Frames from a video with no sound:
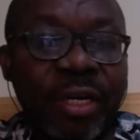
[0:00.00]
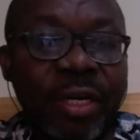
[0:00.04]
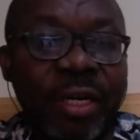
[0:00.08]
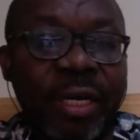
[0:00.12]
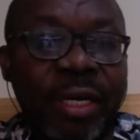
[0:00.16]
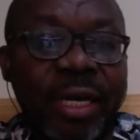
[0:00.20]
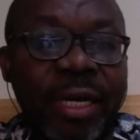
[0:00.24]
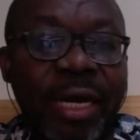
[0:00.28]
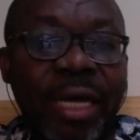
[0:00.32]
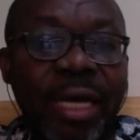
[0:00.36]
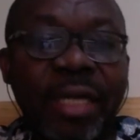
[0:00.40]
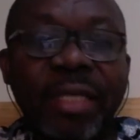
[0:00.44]

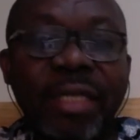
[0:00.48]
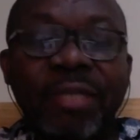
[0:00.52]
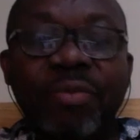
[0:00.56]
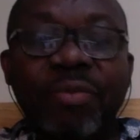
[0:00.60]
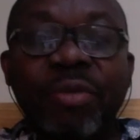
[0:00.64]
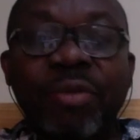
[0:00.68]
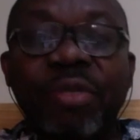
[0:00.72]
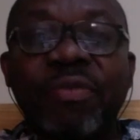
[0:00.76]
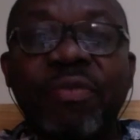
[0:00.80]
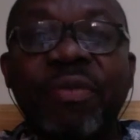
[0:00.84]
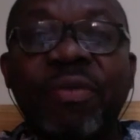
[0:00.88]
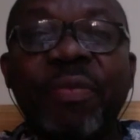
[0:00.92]
And it was
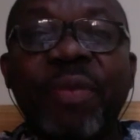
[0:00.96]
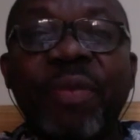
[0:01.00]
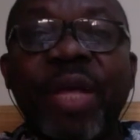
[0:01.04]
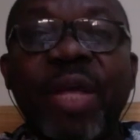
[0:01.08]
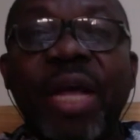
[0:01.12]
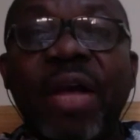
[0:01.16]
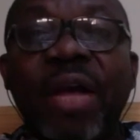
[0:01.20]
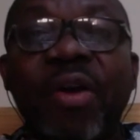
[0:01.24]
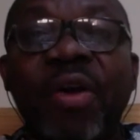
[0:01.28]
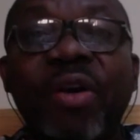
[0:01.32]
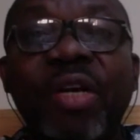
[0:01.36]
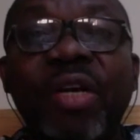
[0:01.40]
from there I
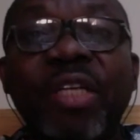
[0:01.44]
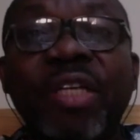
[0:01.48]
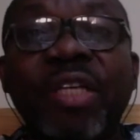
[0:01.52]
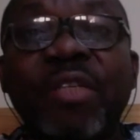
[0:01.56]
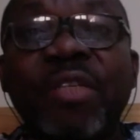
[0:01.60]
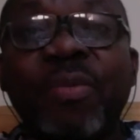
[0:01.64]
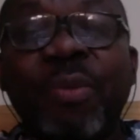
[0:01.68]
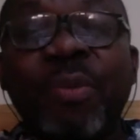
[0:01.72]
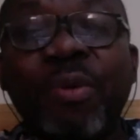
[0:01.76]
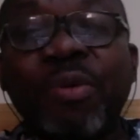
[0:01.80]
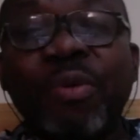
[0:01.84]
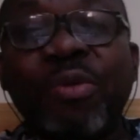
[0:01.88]
got
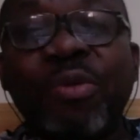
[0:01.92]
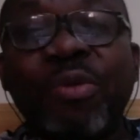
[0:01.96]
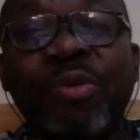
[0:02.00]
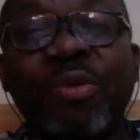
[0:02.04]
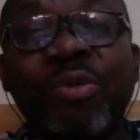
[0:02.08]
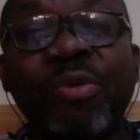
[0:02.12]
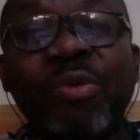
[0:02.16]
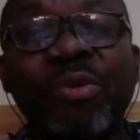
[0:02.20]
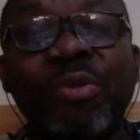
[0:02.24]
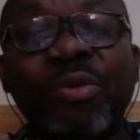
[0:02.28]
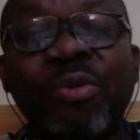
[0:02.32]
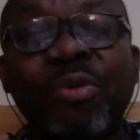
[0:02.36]
exposed
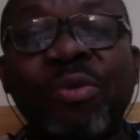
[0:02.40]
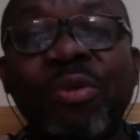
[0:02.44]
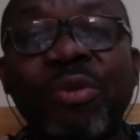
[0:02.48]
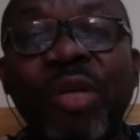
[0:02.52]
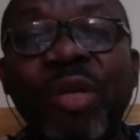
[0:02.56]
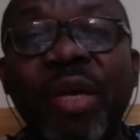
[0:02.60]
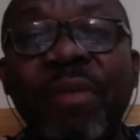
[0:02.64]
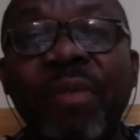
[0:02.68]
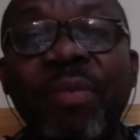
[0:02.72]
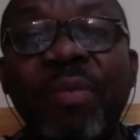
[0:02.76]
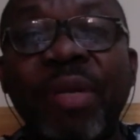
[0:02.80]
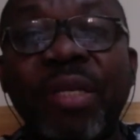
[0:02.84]
to
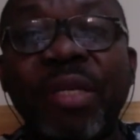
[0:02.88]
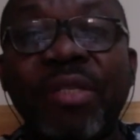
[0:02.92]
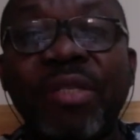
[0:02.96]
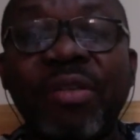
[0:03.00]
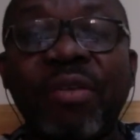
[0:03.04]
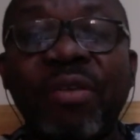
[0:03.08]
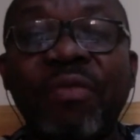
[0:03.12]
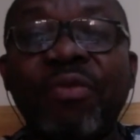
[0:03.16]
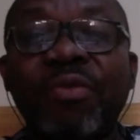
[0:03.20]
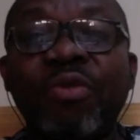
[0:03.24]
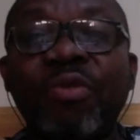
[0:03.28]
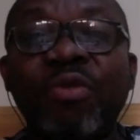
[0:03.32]
a mix
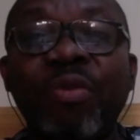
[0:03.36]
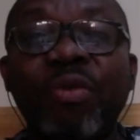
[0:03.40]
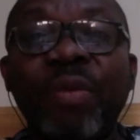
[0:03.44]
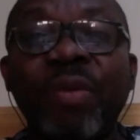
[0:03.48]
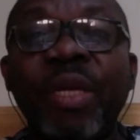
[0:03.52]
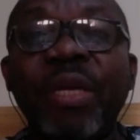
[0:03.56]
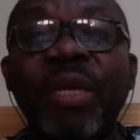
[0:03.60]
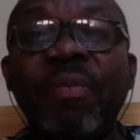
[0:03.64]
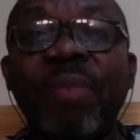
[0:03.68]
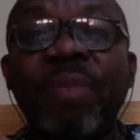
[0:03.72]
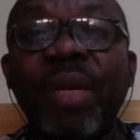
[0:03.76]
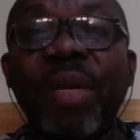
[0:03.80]
of so many
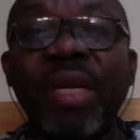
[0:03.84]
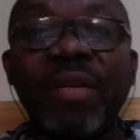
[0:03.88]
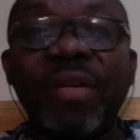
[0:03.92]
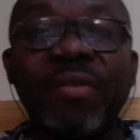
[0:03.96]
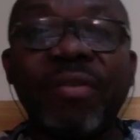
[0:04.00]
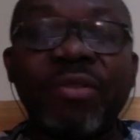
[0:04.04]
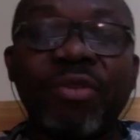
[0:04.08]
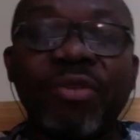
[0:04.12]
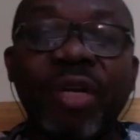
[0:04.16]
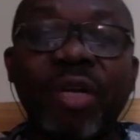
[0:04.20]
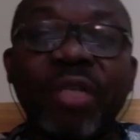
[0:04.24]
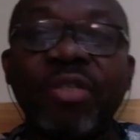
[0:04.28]
beliefs,
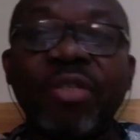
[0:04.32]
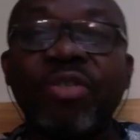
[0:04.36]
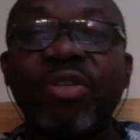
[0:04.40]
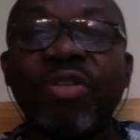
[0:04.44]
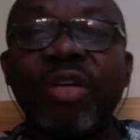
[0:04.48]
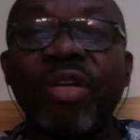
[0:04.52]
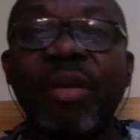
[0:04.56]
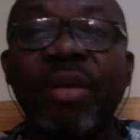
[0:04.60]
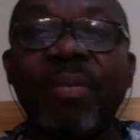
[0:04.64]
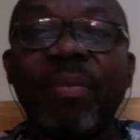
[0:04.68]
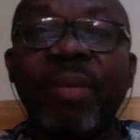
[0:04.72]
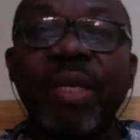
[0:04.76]
traditional
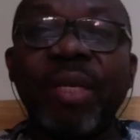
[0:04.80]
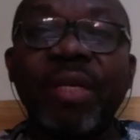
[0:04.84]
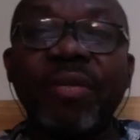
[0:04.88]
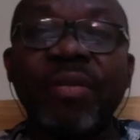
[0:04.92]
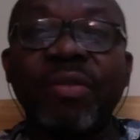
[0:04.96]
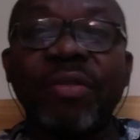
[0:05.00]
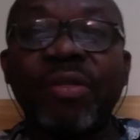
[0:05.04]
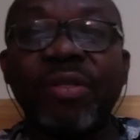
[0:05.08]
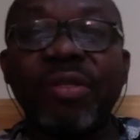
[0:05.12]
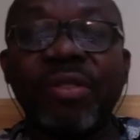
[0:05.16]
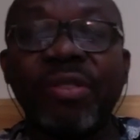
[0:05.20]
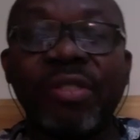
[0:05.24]
beliefs,
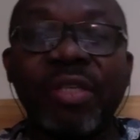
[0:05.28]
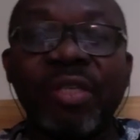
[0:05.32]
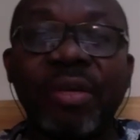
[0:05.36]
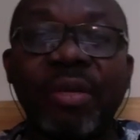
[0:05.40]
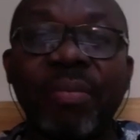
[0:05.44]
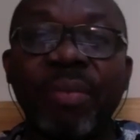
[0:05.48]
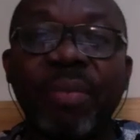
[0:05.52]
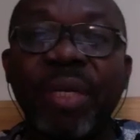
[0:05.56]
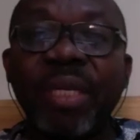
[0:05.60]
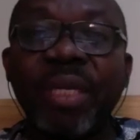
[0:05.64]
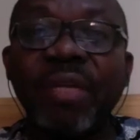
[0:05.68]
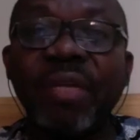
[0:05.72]
Christian
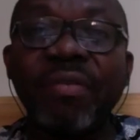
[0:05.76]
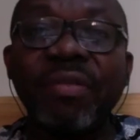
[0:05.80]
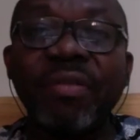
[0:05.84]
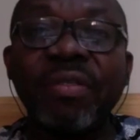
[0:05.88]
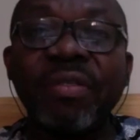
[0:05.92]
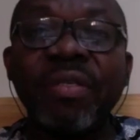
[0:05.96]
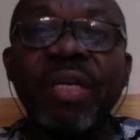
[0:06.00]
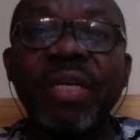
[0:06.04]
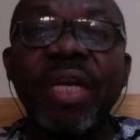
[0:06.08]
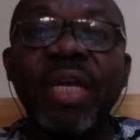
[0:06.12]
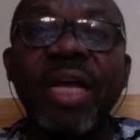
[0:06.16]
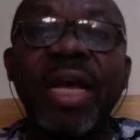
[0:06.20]
beliefs.
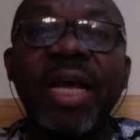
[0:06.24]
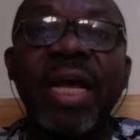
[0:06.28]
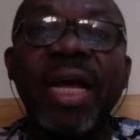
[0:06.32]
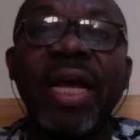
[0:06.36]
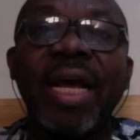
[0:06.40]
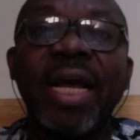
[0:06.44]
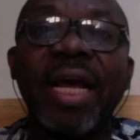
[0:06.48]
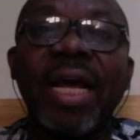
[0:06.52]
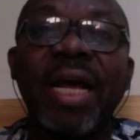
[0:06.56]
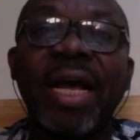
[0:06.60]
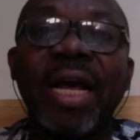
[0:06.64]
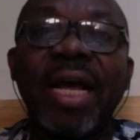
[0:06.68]

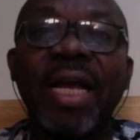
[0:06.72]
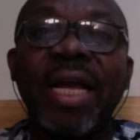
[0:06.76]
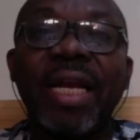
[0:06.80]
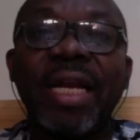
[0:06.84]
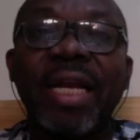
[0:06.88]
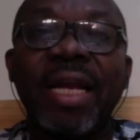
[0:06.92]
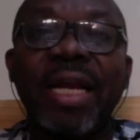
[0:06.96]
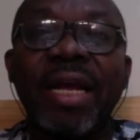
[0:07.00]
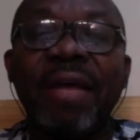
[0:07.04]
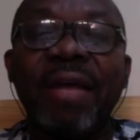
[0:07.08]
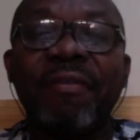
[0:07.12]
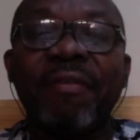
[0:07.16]
And
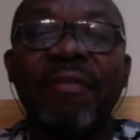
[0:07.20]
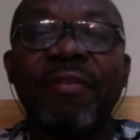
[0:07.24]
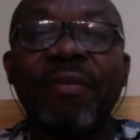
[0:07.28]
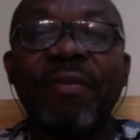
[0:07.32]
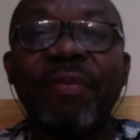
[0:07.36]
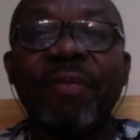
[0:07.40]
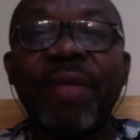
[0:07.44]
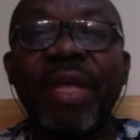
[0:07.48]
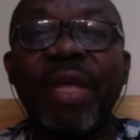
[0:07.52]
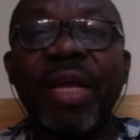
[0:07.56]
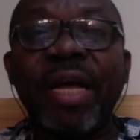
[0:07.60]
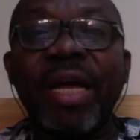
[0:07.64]
from
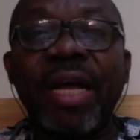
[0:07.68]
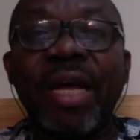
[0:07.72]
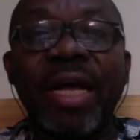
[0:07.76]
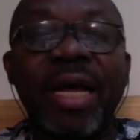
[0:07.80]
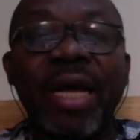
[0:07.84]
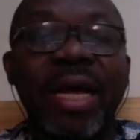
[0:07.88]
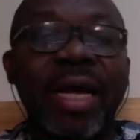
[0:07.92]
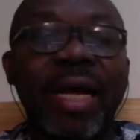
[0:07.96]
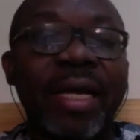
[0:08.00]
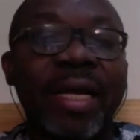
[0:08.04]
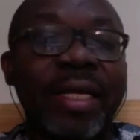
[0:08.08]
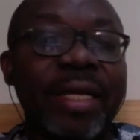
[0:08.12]
there,
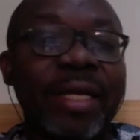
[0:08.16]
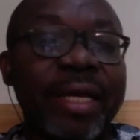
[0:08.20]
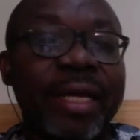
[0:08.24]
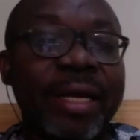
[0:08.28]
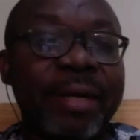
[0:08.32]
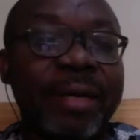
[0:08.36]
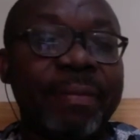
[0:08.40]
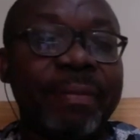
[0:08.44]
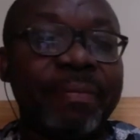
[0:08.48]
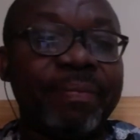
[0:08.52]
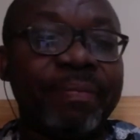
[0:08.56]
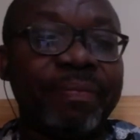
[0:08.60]
I
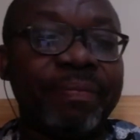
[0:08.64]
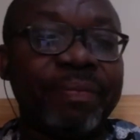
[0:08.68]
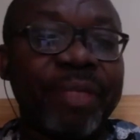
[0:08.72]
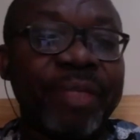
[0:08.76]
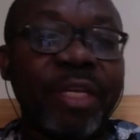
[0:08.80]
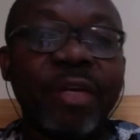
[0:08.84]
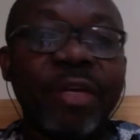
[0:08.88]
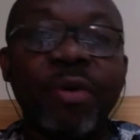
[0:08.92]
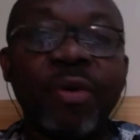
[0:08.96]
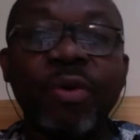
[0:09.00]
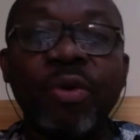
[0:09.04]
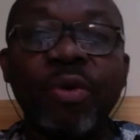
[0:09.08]

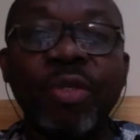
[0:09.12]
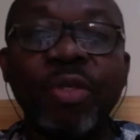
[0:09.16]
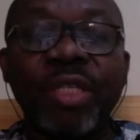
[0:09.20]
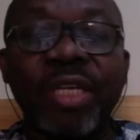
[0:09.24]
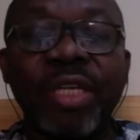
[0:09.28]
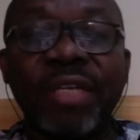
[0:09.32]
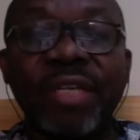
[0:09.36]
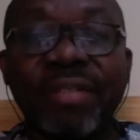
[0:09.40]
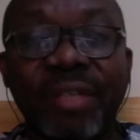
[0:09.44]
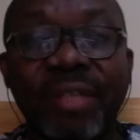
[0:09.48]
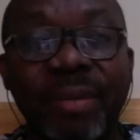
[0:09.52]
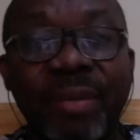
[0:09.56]
enrolled in a
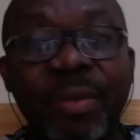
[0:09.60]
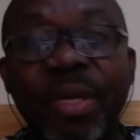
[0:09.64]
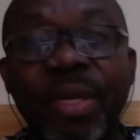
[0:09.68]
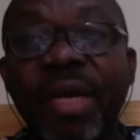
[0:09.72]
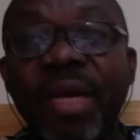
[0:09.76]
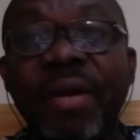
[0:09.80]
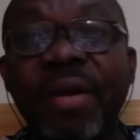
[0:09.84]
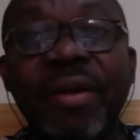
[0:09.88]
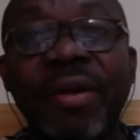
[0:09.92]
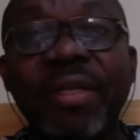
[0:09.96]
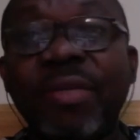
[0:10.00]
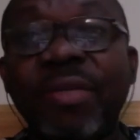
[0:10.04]

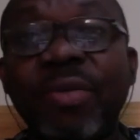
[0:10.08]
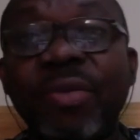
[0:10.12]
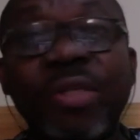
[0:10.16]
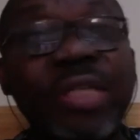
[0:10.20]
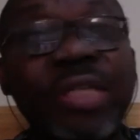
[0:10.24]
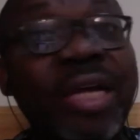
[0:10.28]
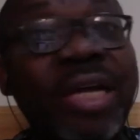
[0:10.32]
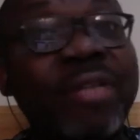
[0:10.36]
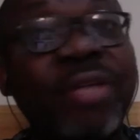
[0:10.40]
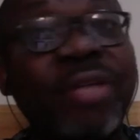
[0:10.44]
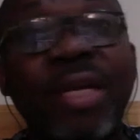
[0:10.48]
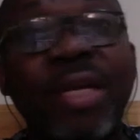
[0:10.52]
seminary. It was
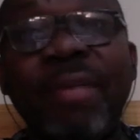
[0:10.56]
actually